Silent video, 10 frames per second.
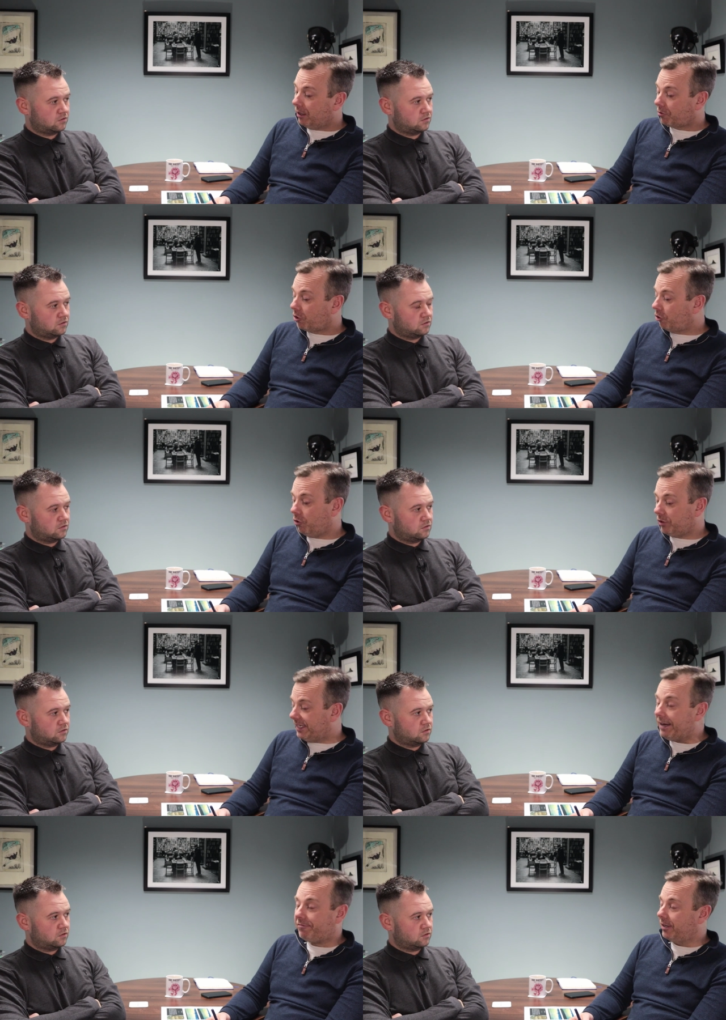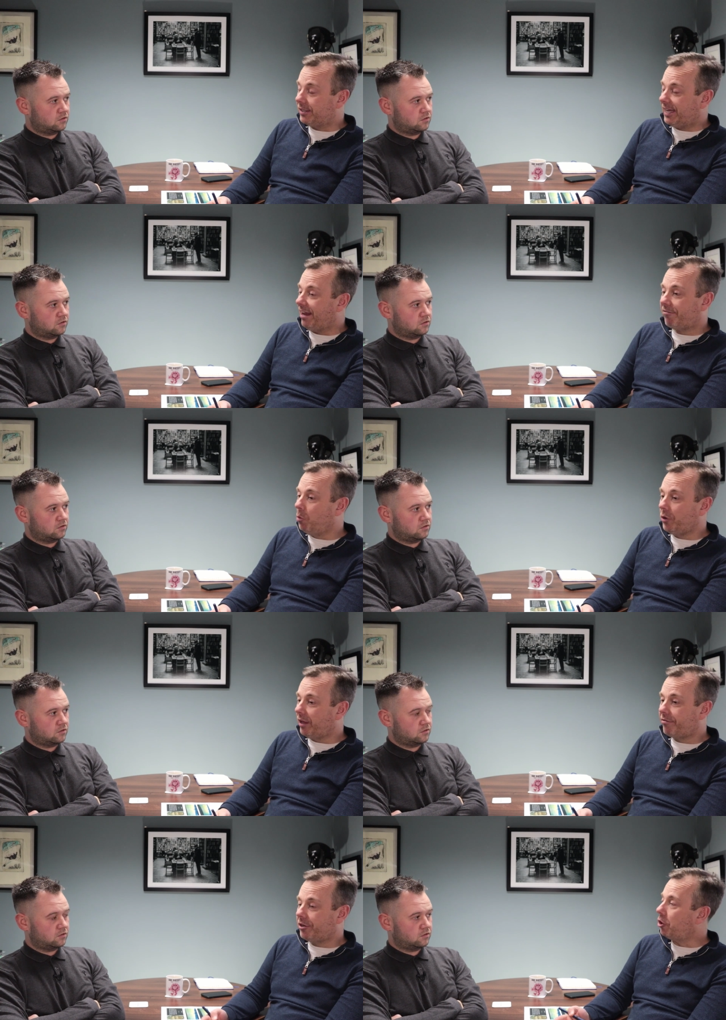Speaker 1: could definitely save money
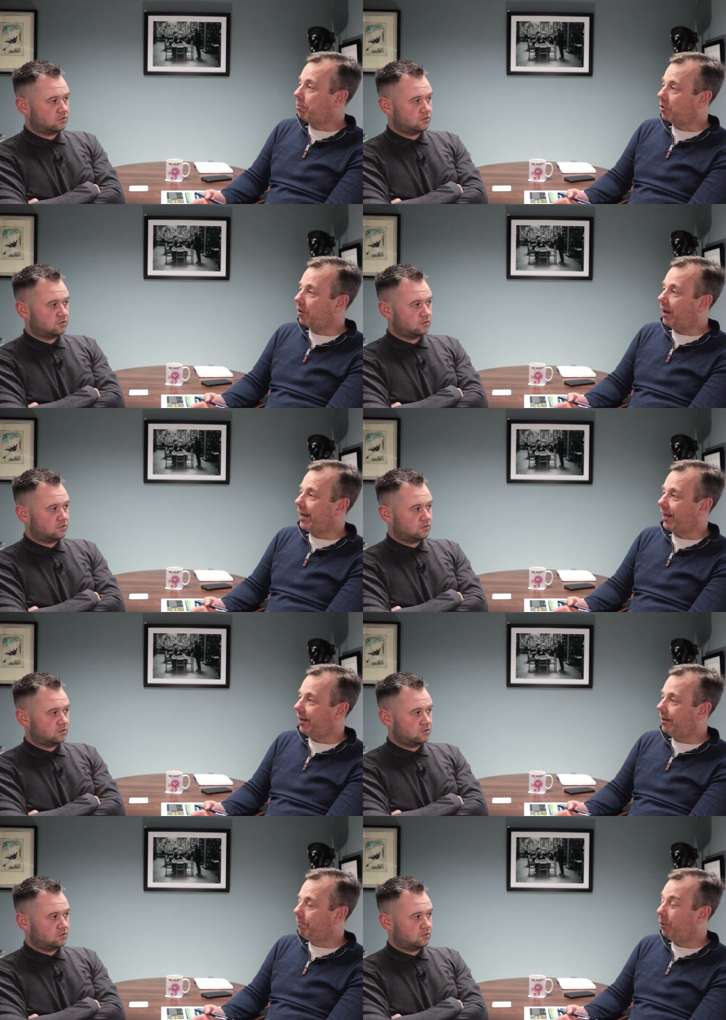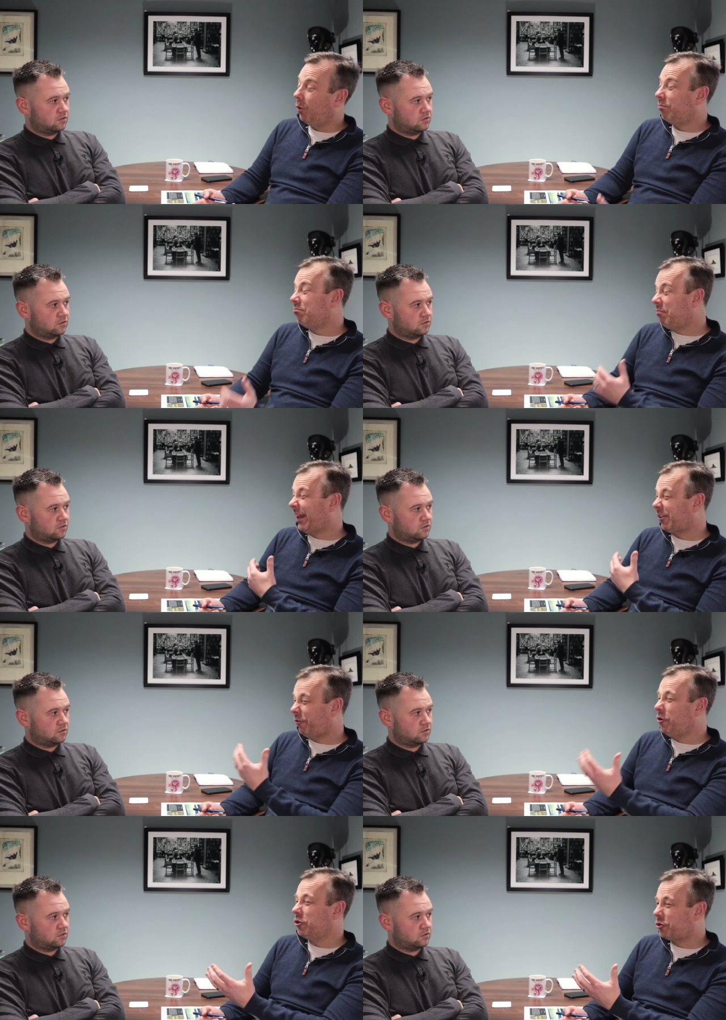if he shopped online, but his
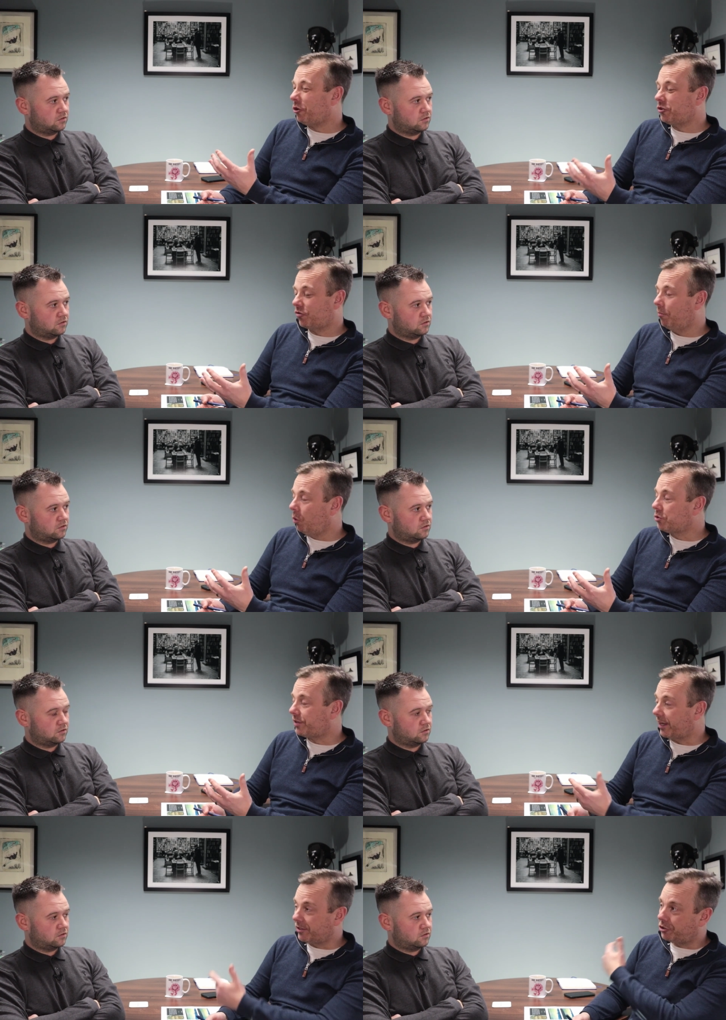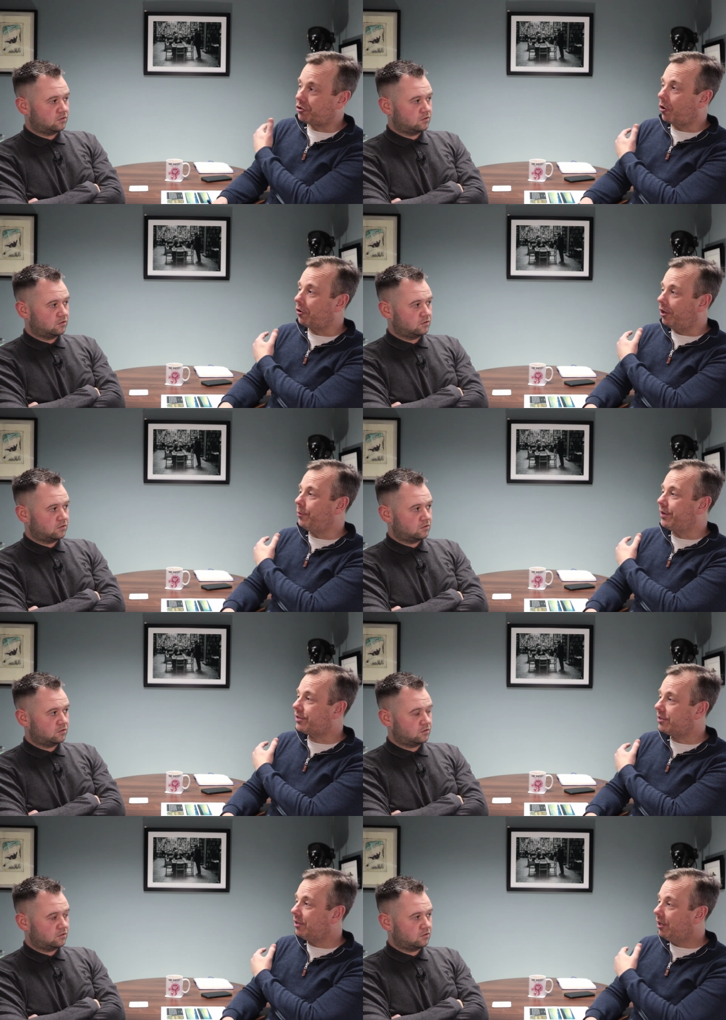first choice for most things is John
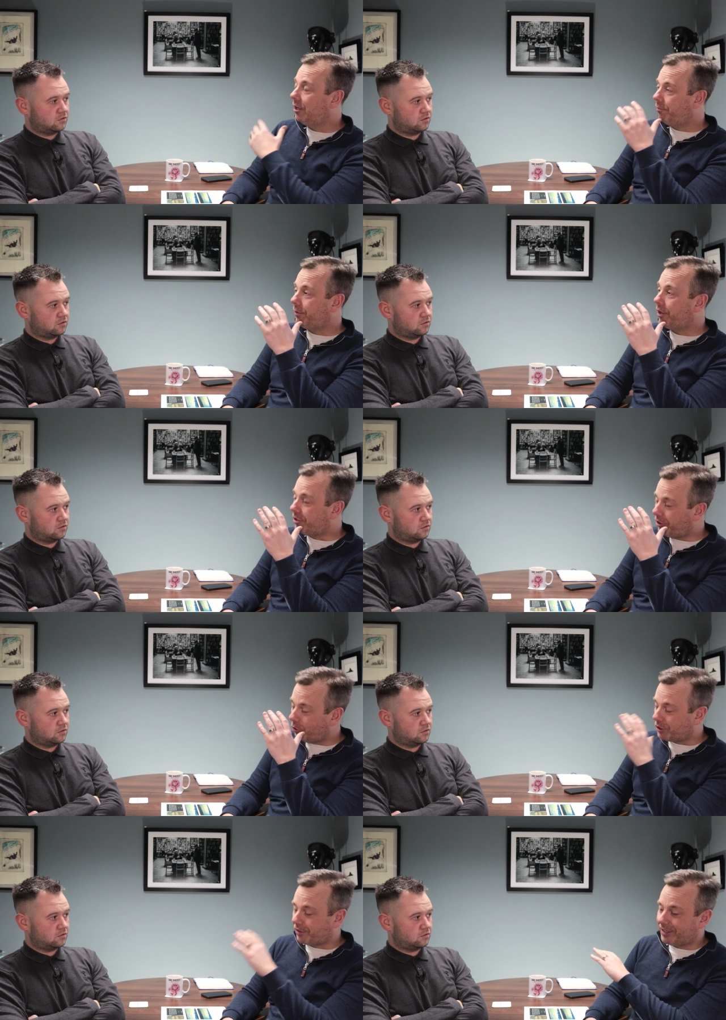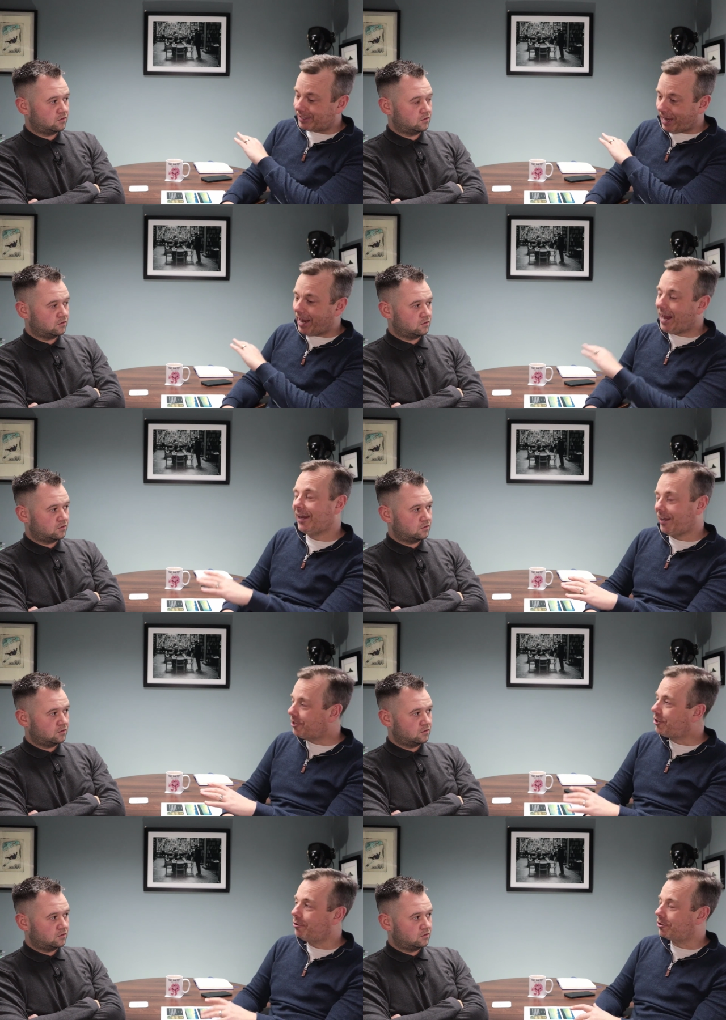Lewis because he knows if there's any
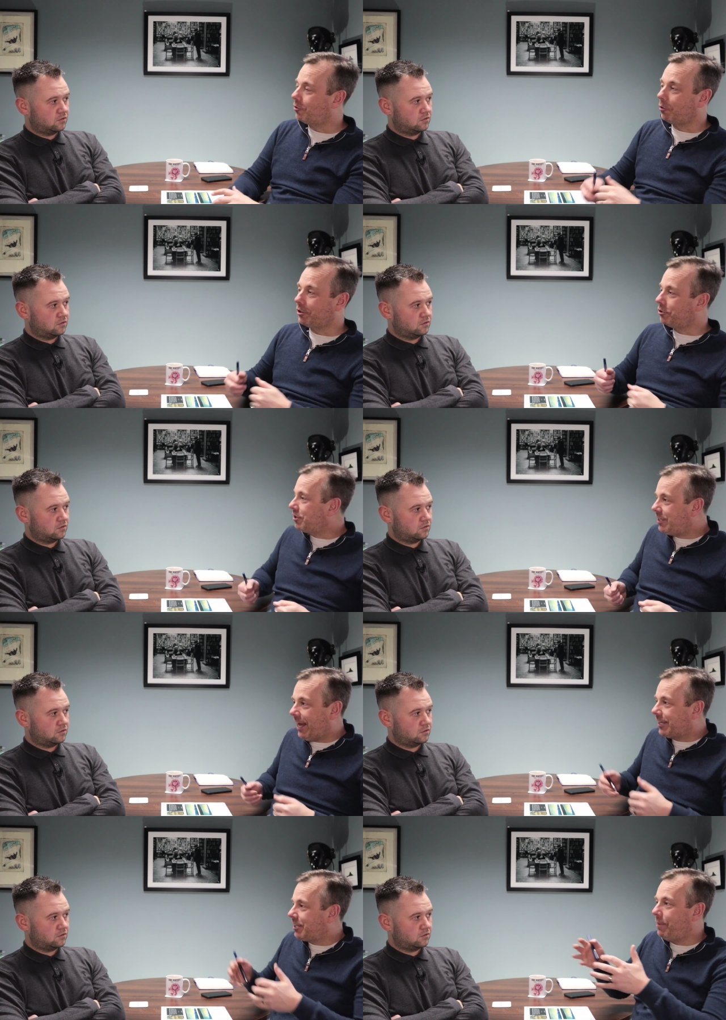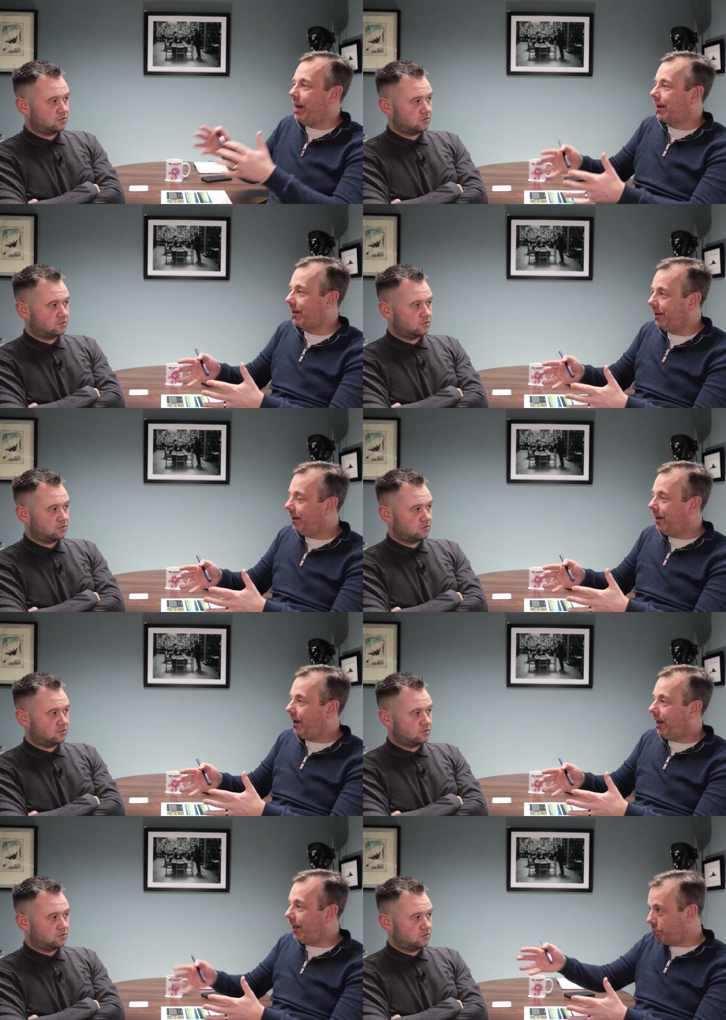issues at all, he just takes it back.
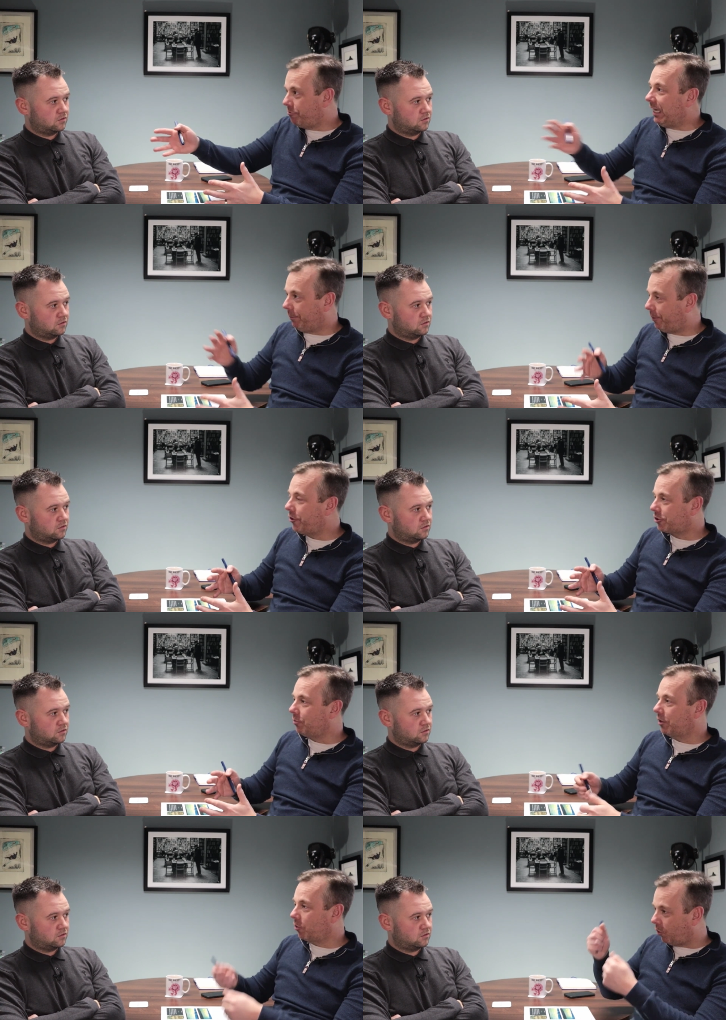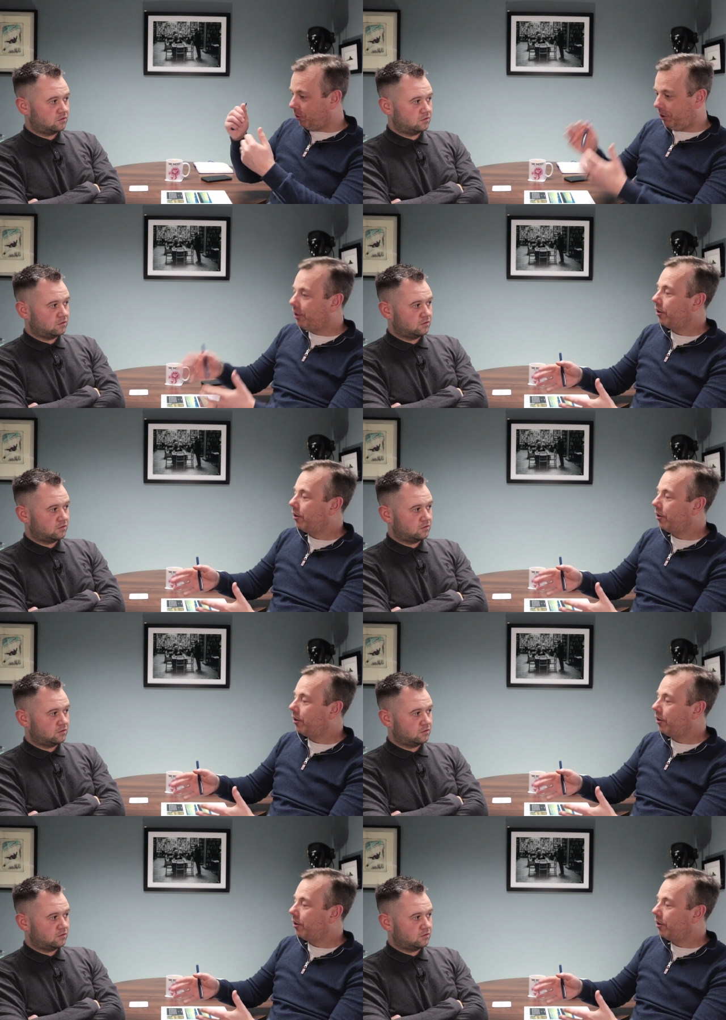And a real person will go, no